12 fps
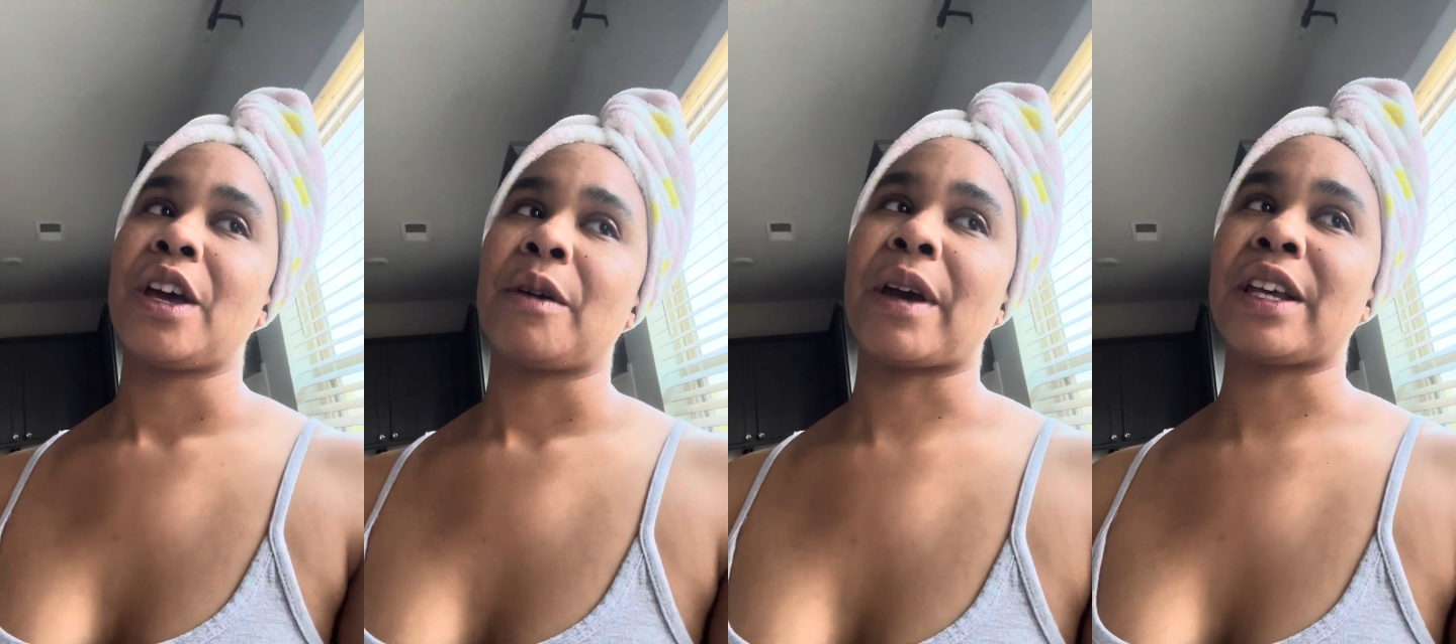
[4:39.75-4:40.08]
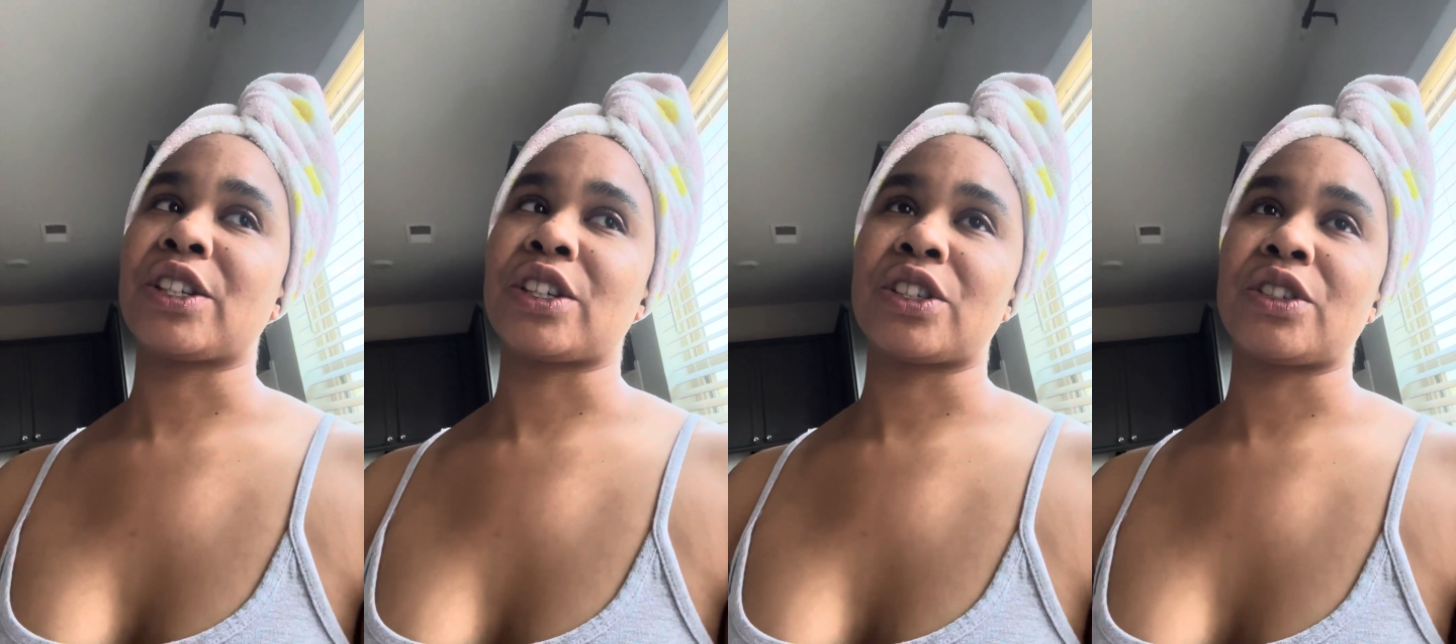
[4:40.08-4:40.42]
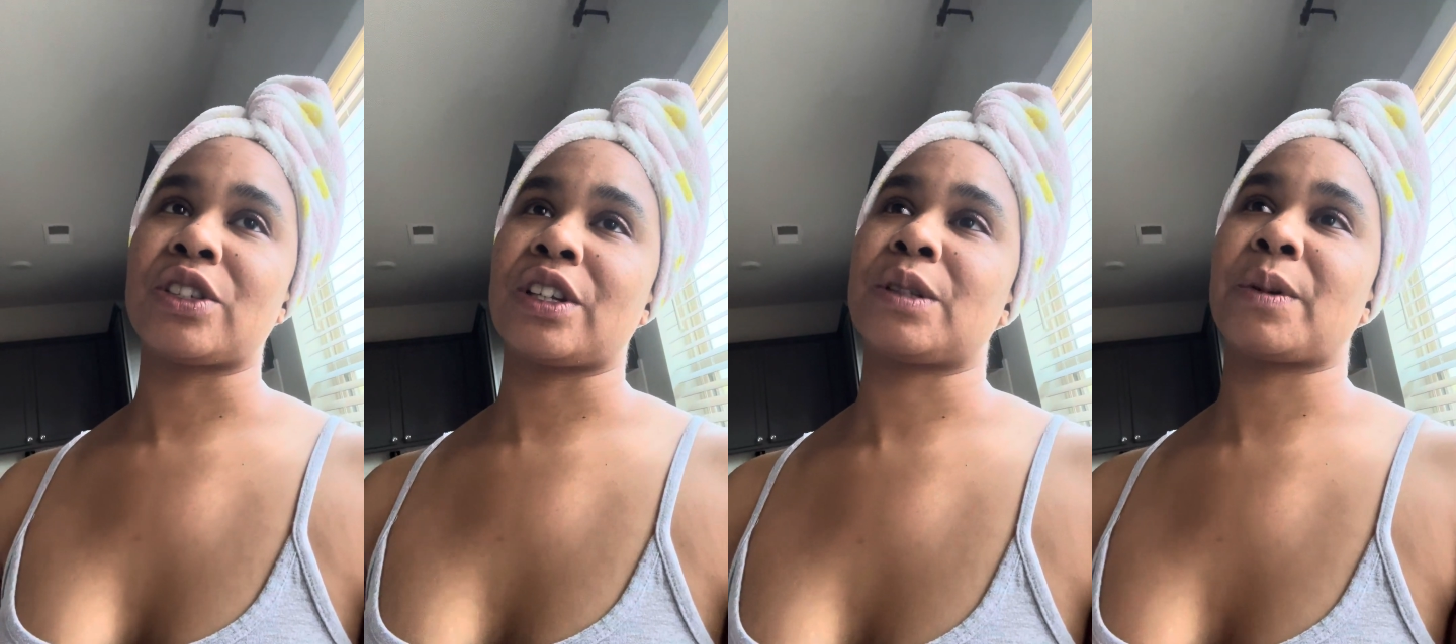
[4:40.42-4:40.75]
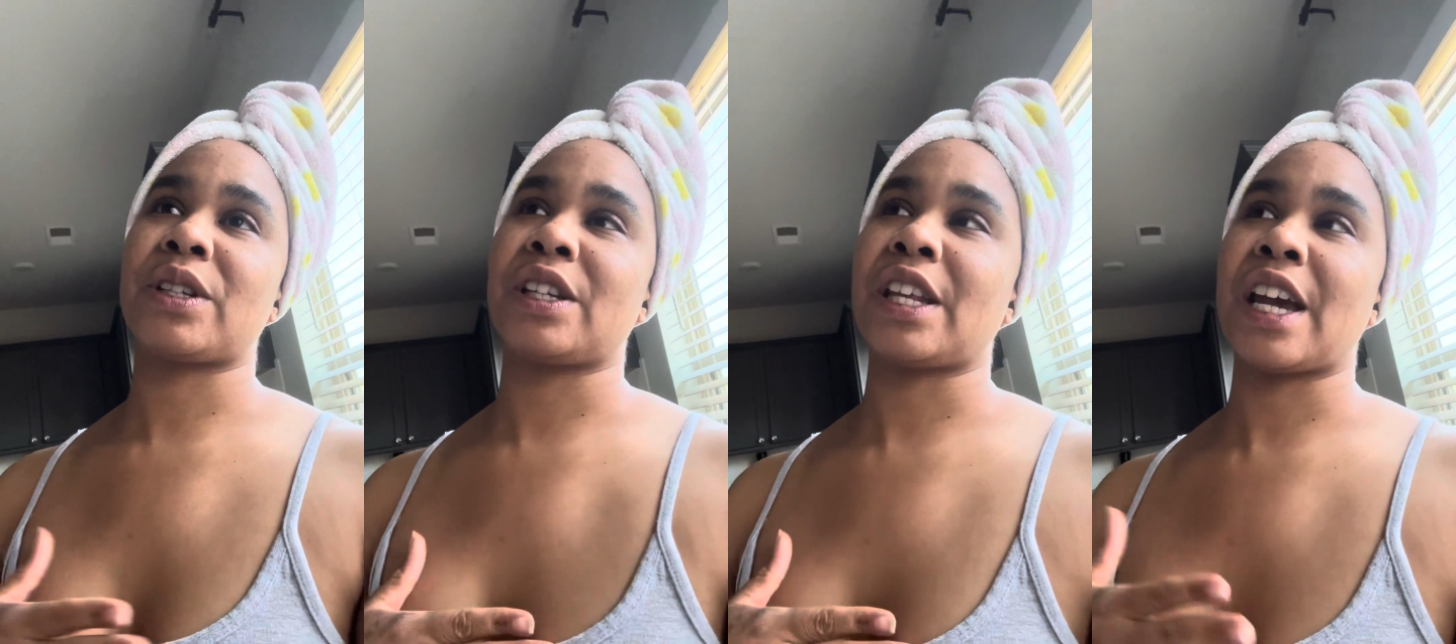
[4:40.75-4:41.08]
My ancestors,
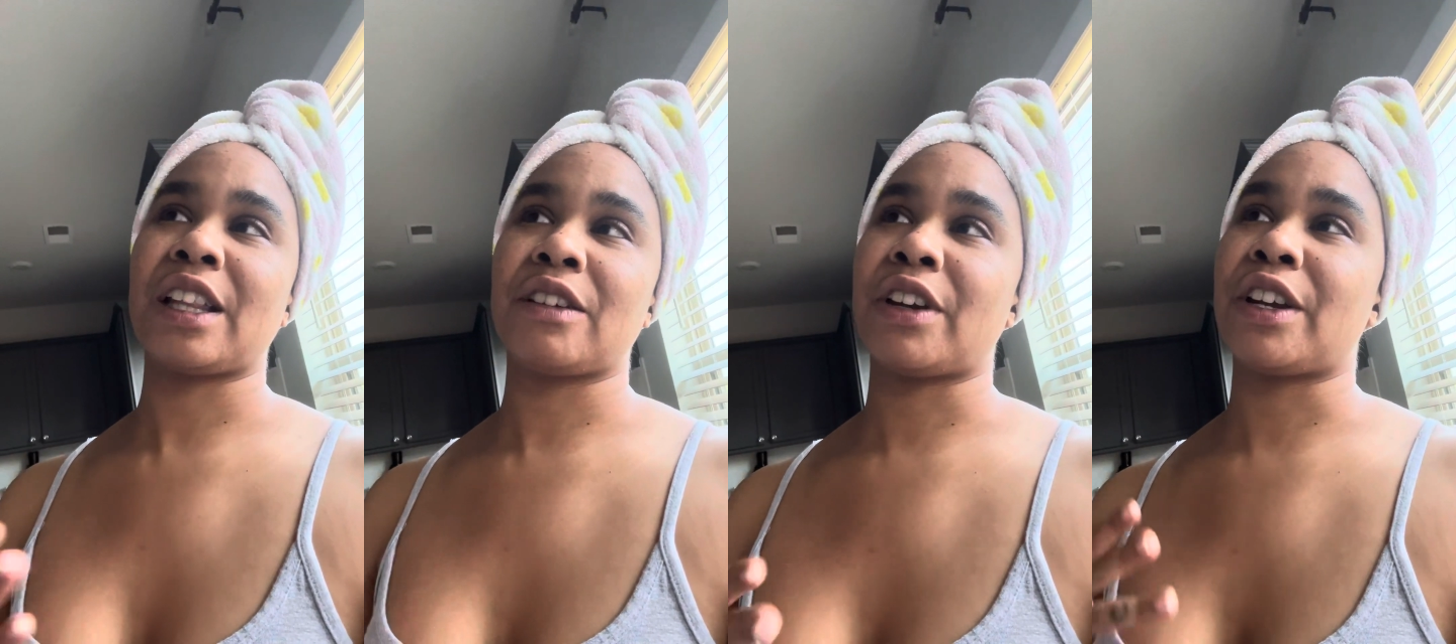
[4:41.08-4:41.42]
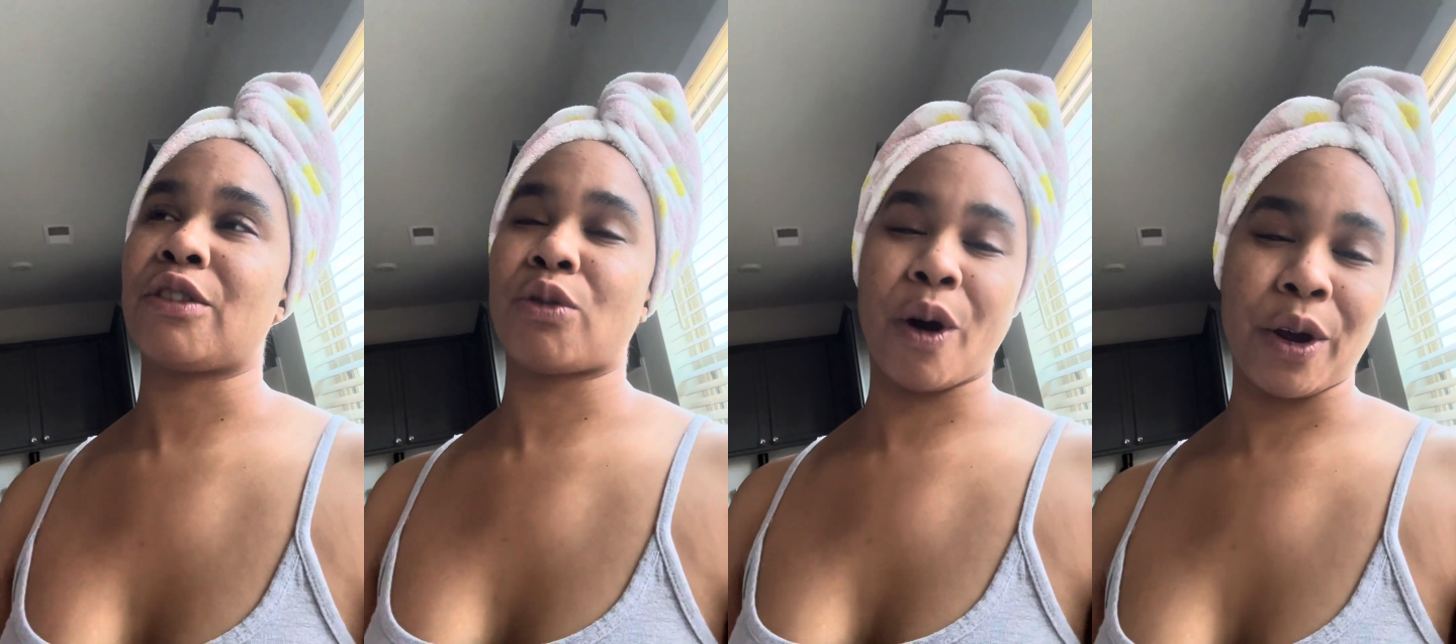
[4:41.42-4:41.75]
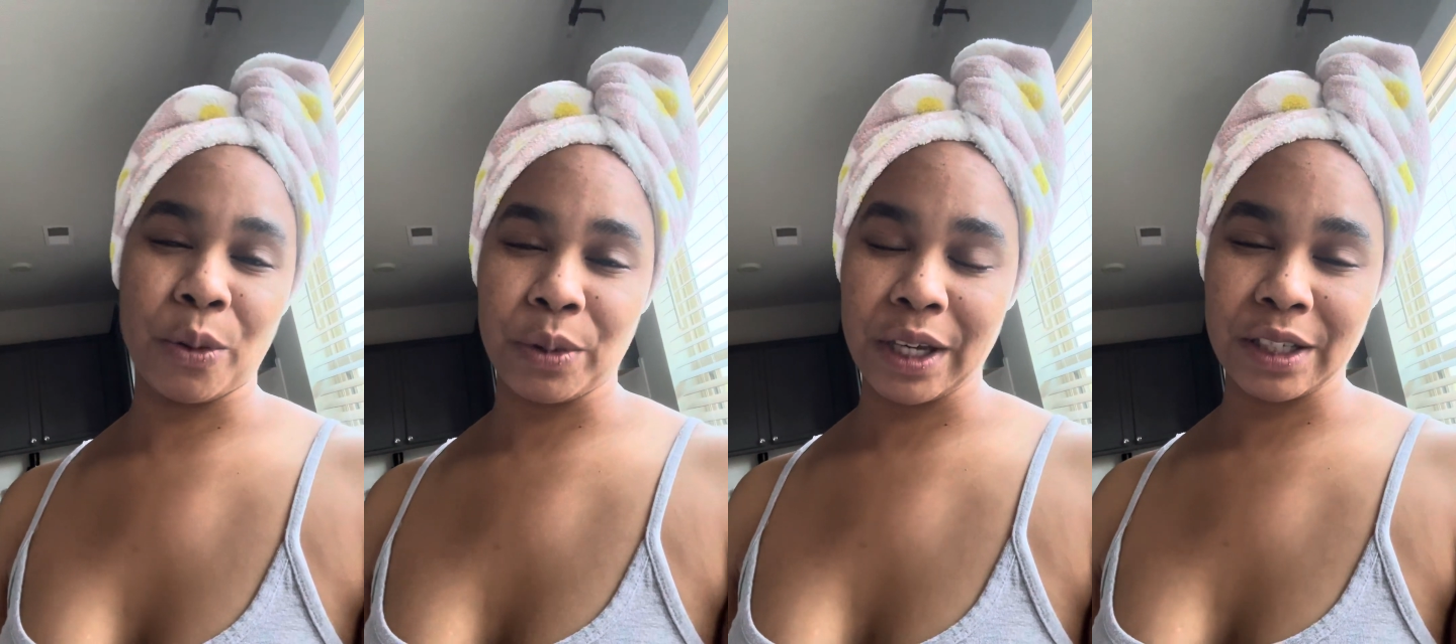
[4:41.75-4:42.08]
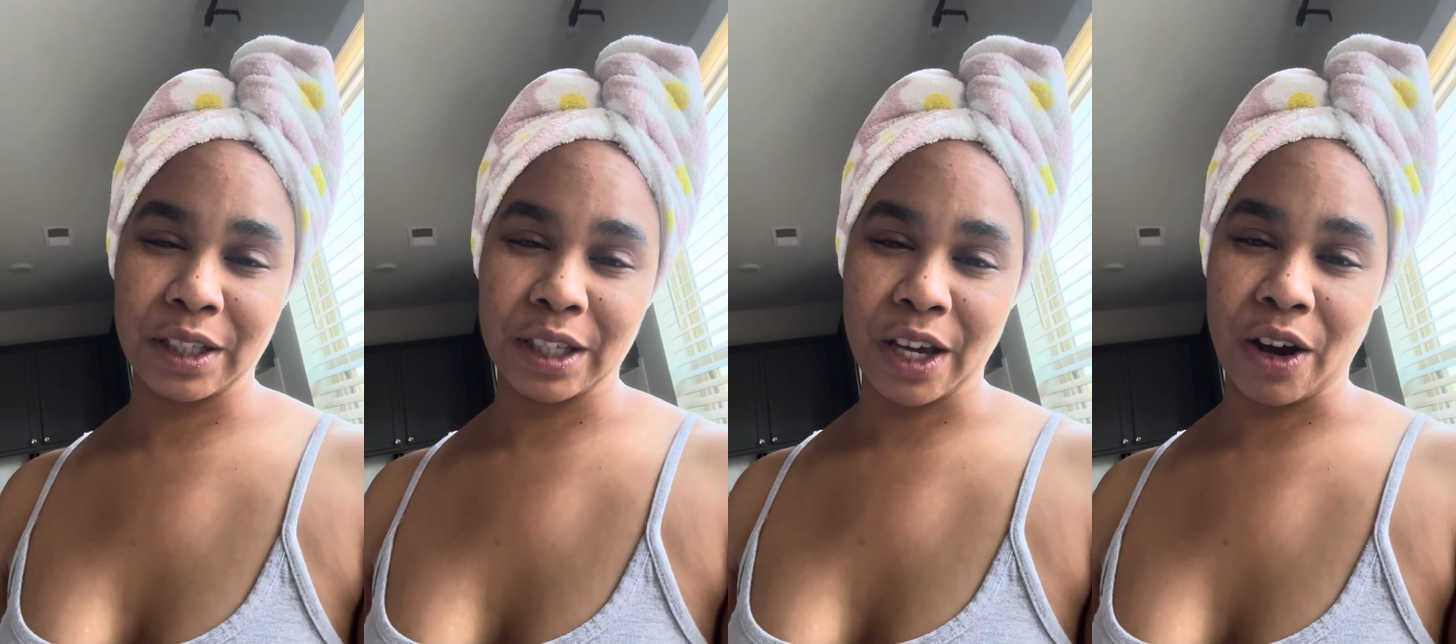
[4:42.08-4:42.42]
especially the elevated royal beings
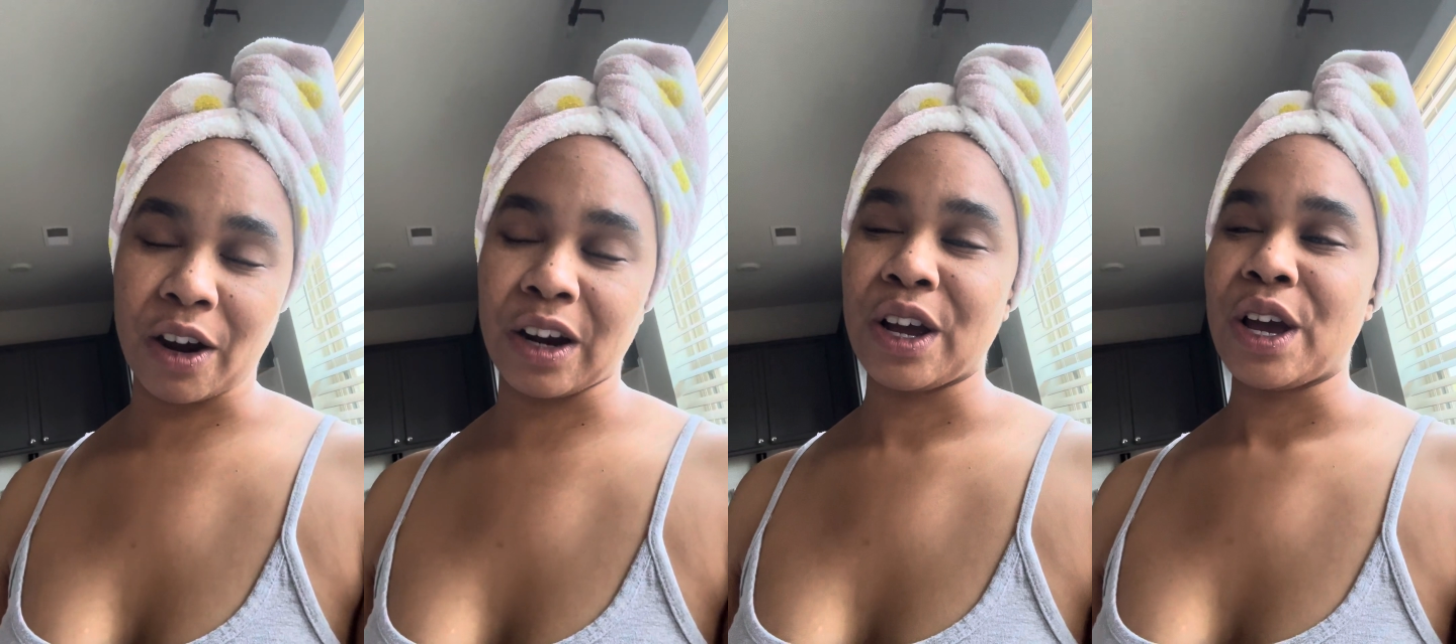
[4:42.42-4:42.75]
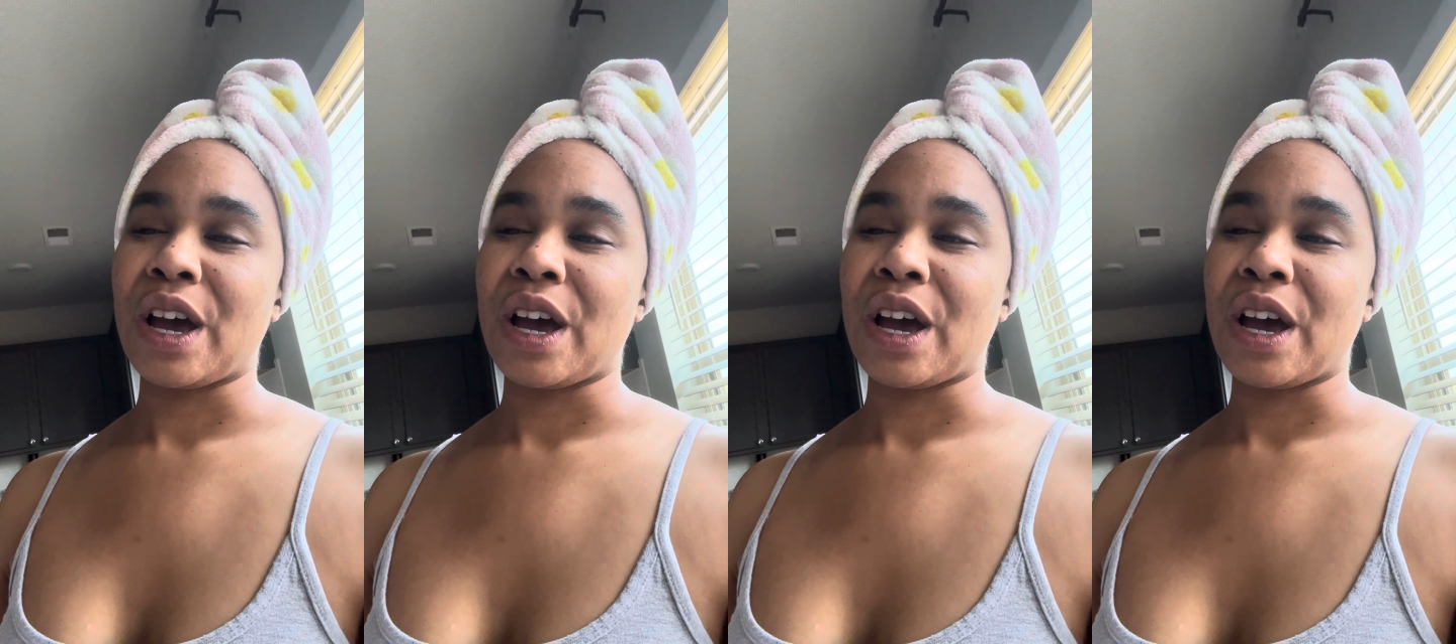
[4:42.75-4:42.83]
that they are,